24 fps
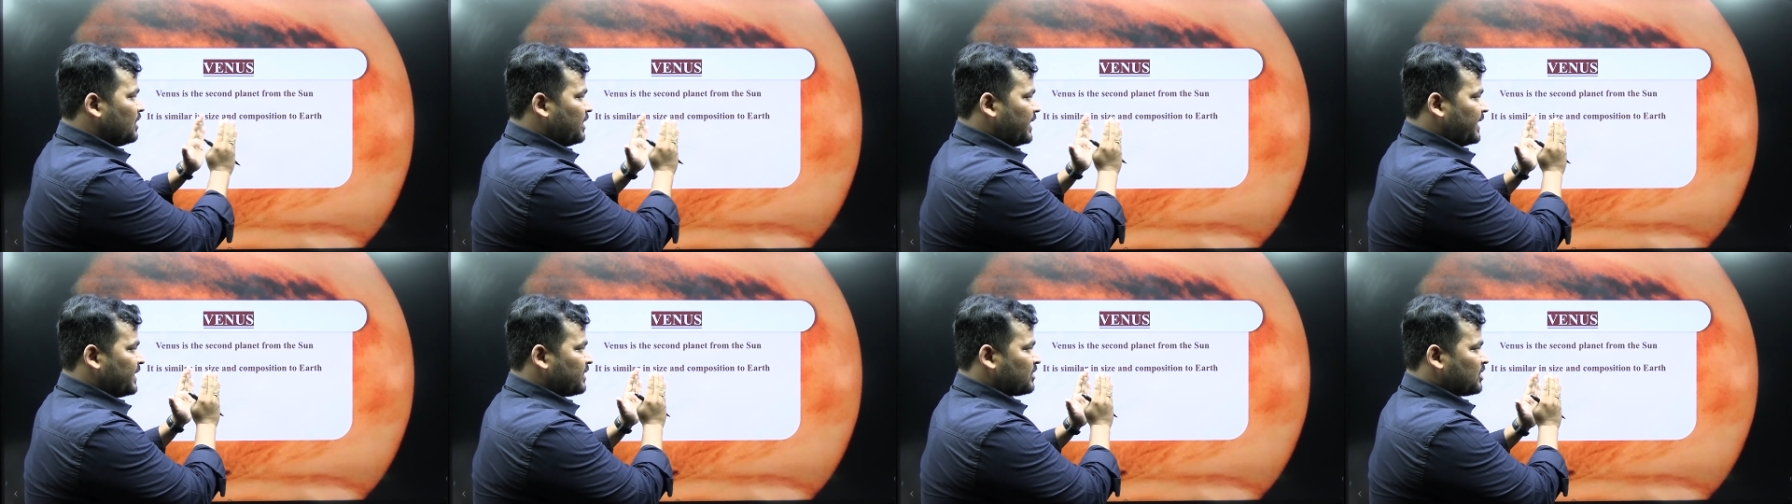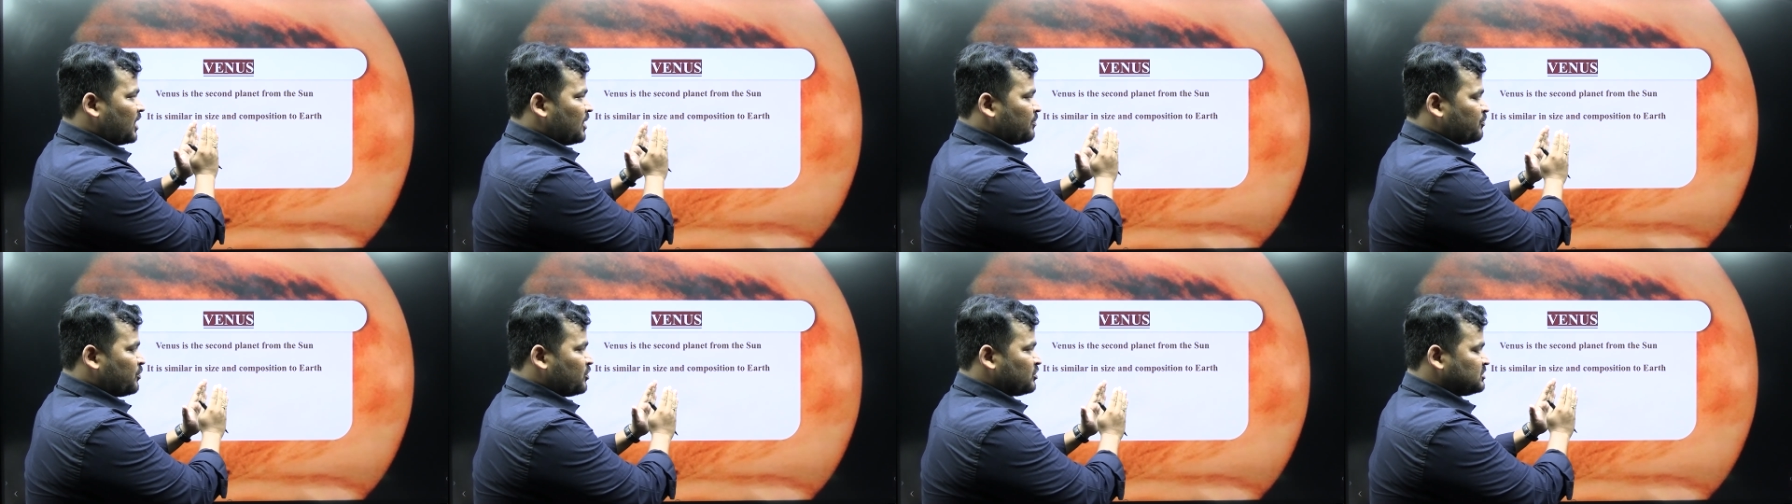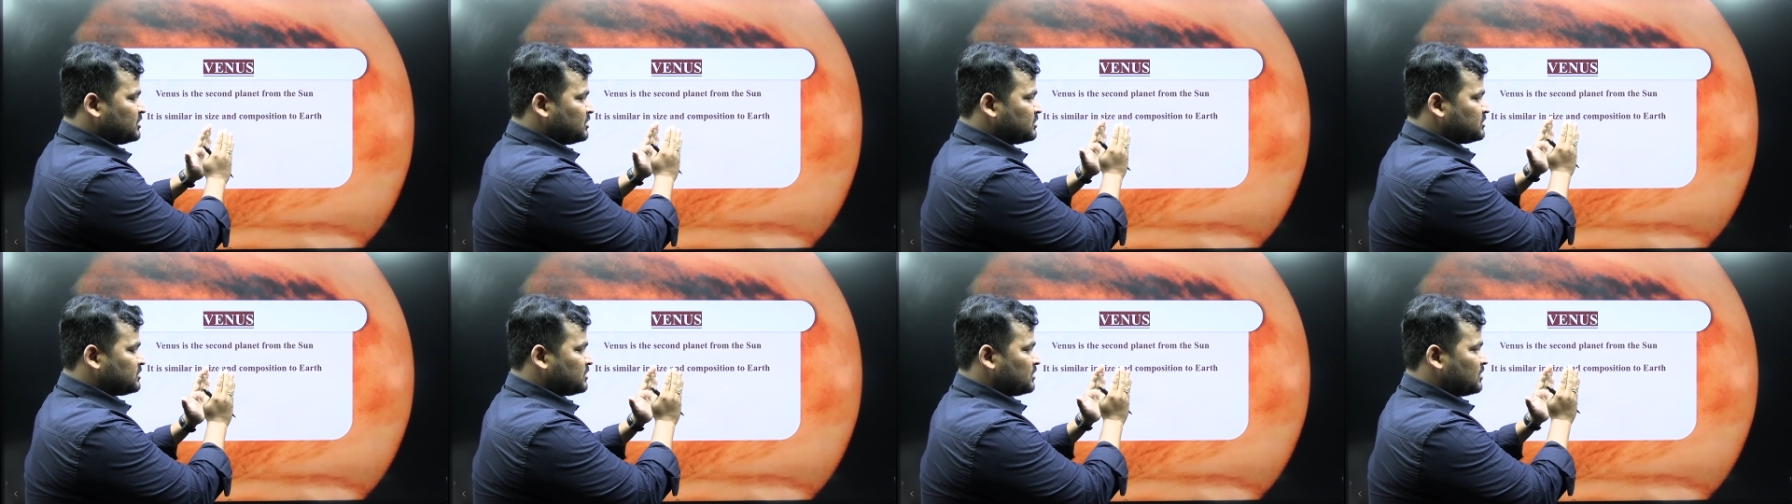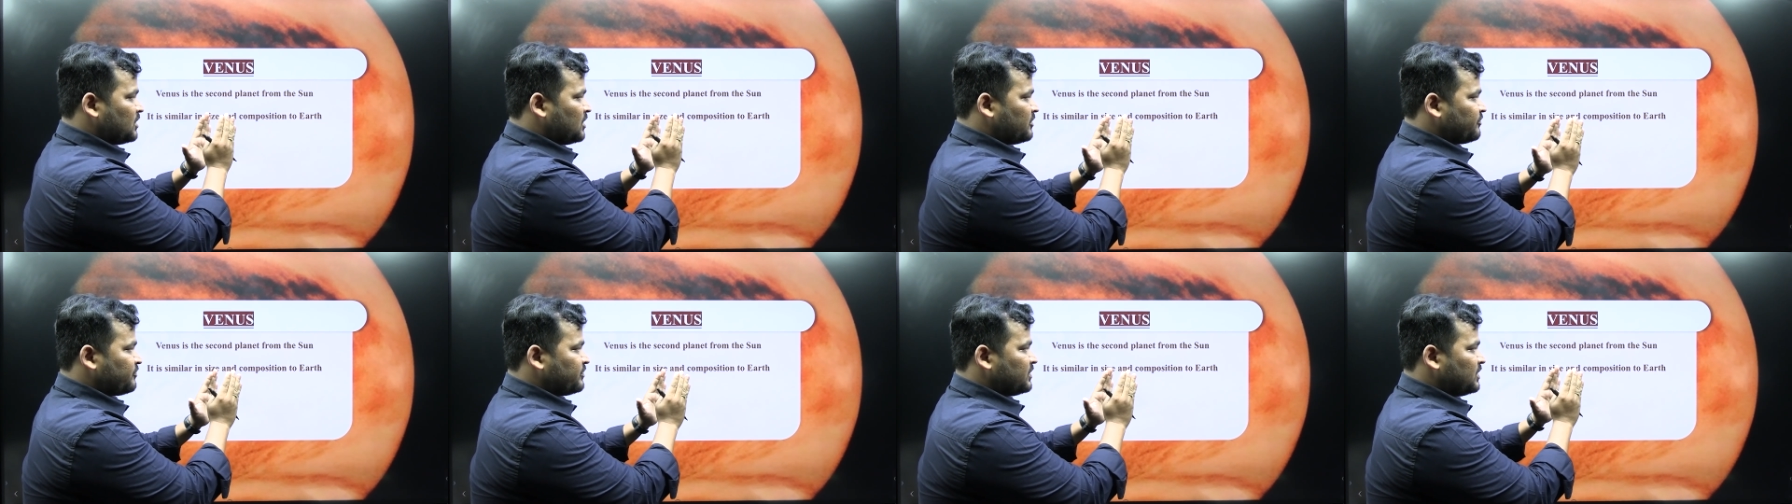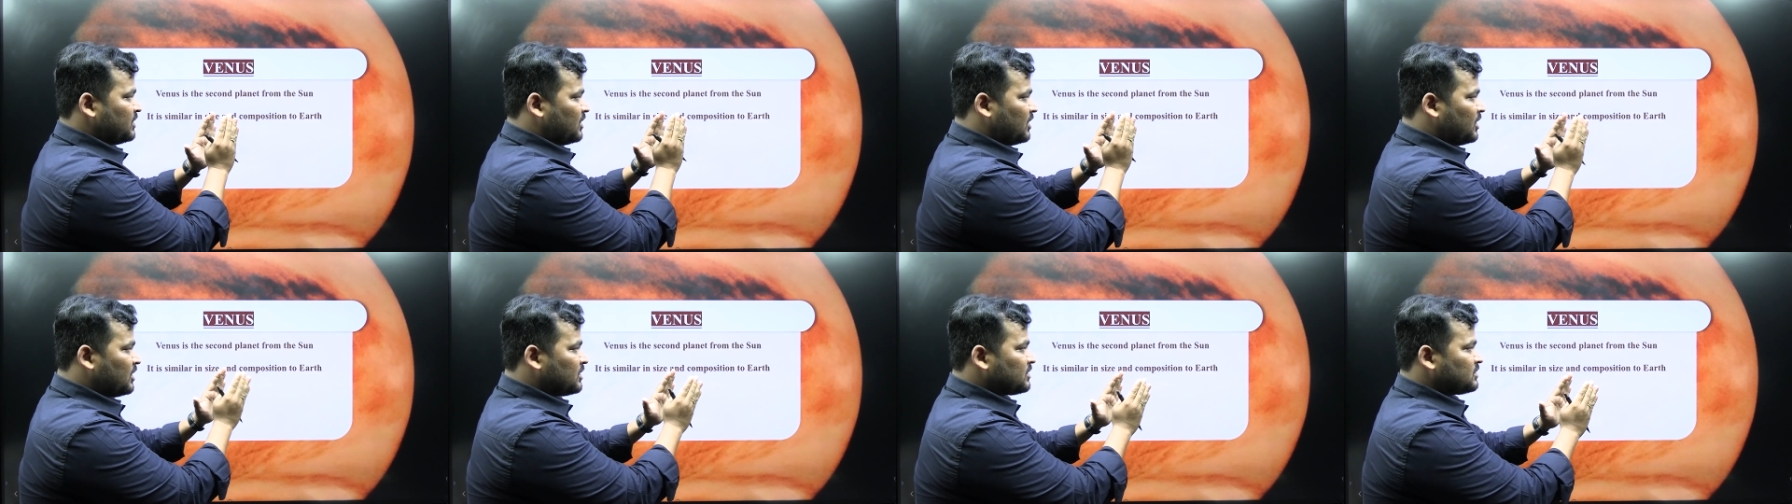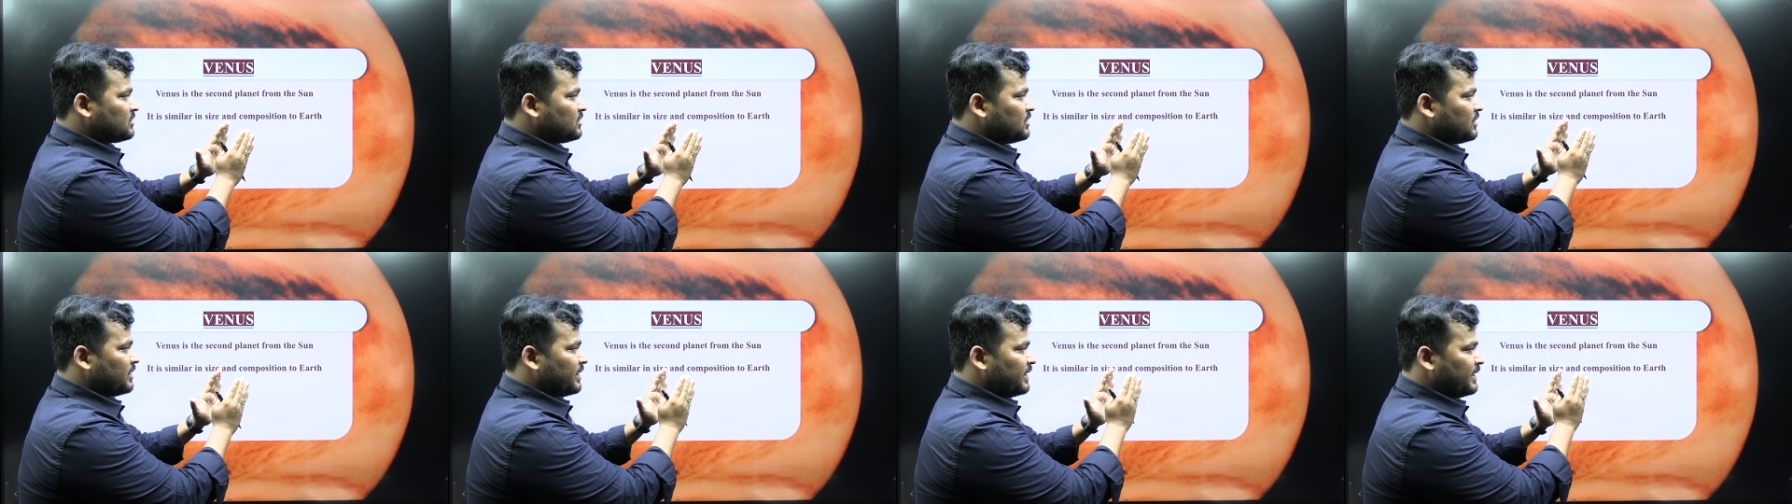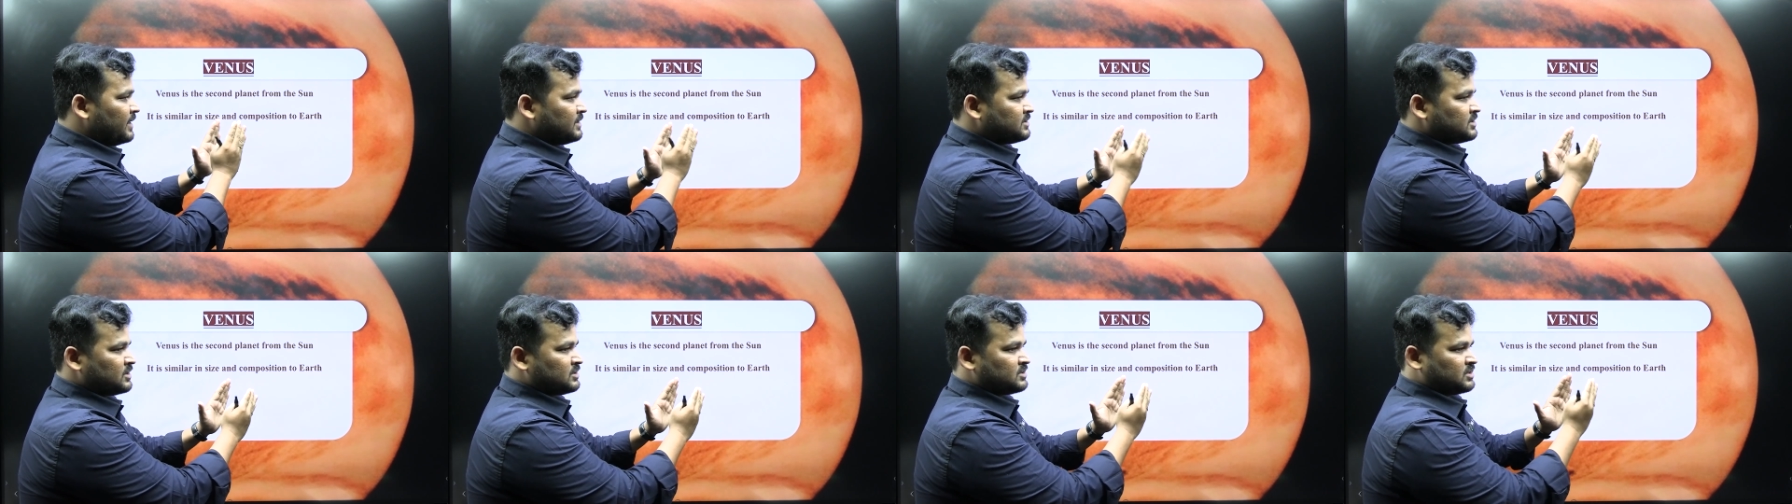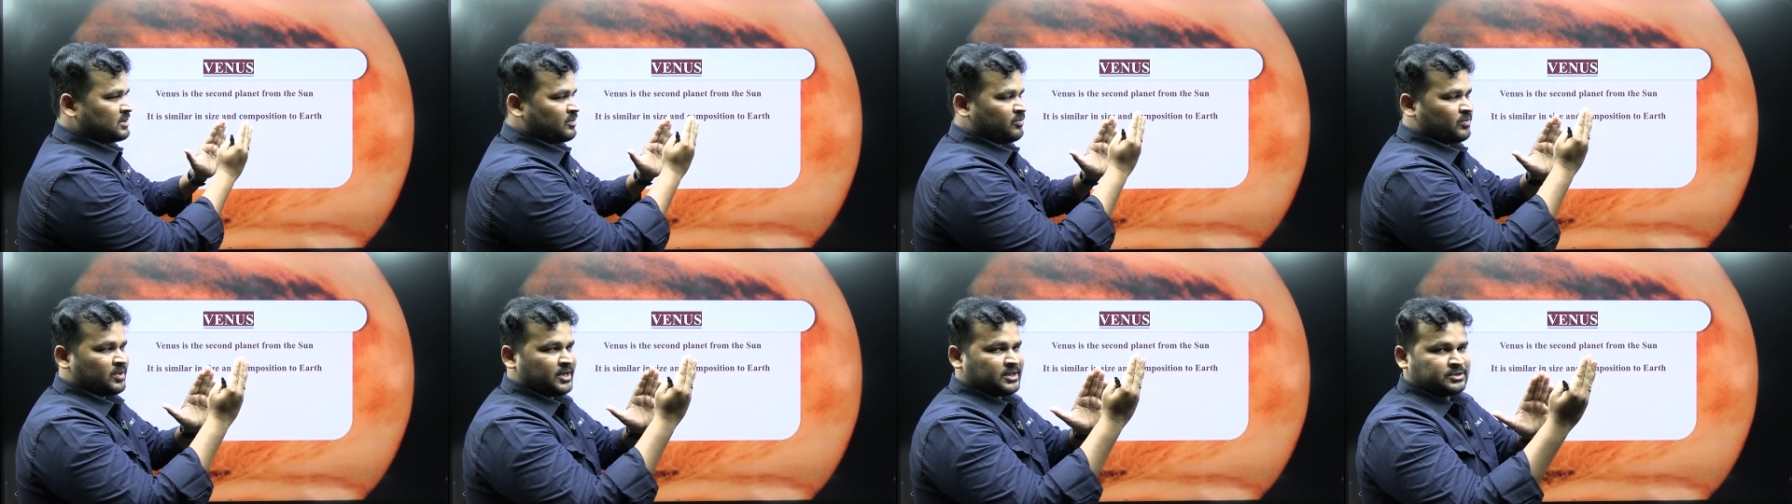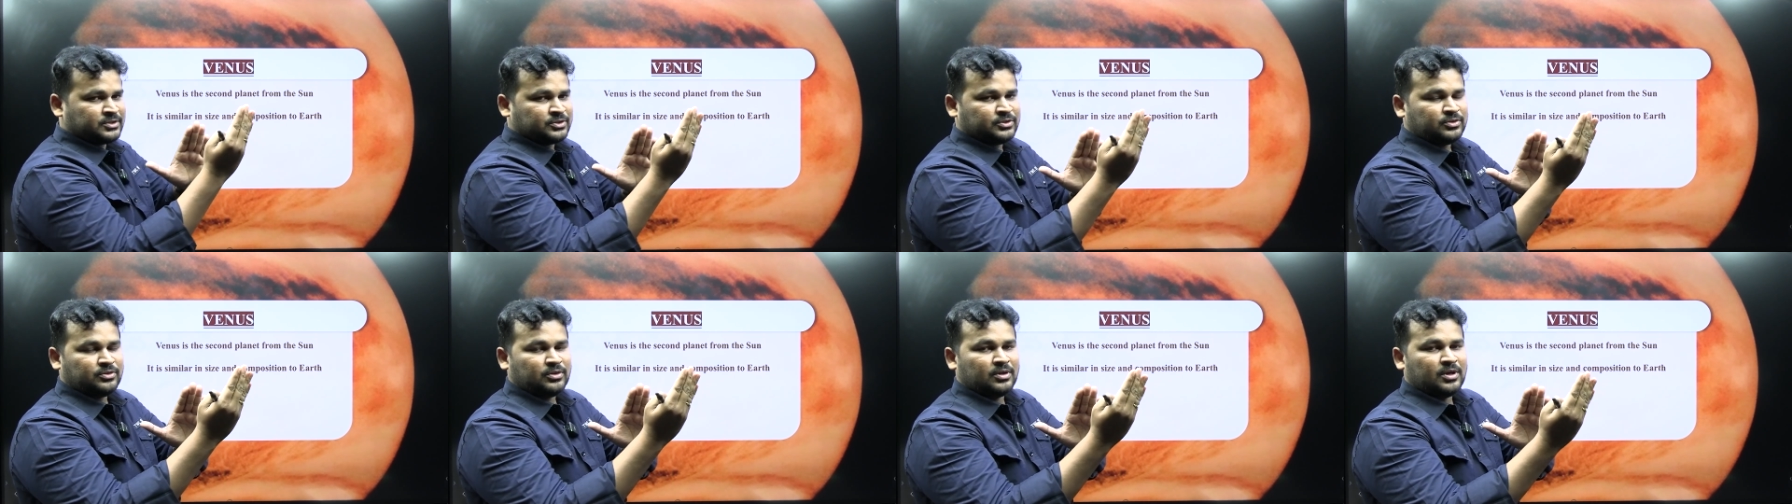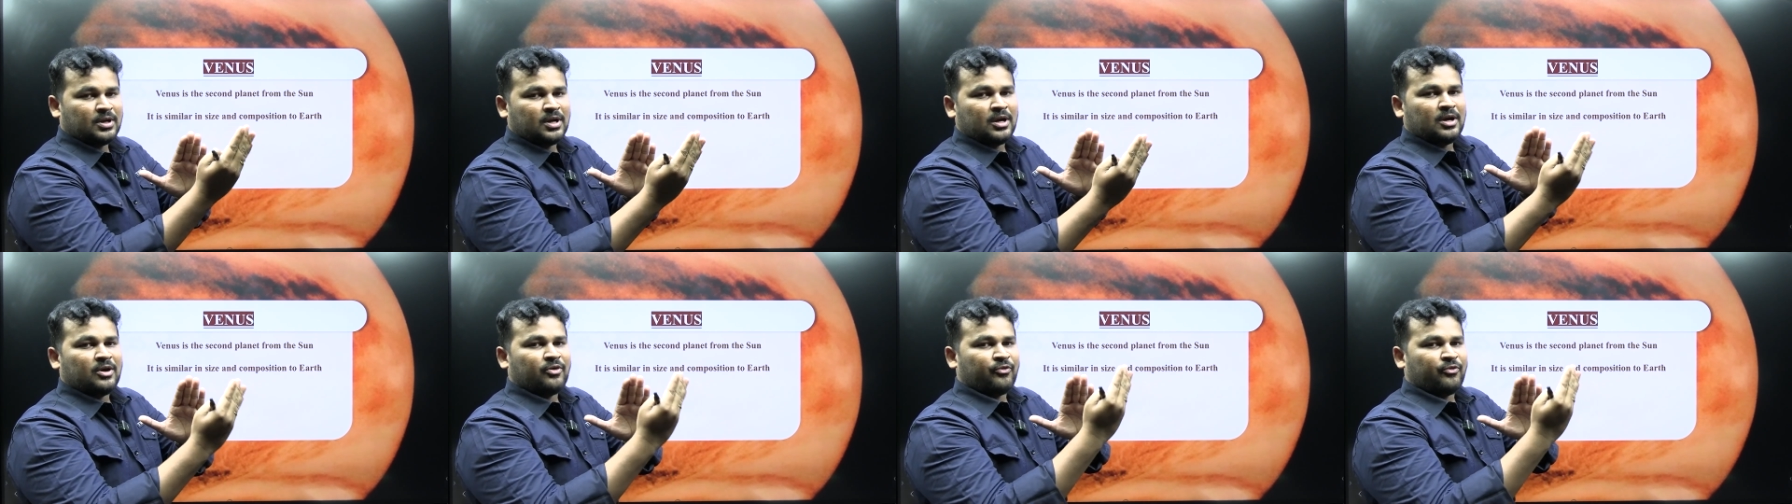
and composition of the Earth is similar to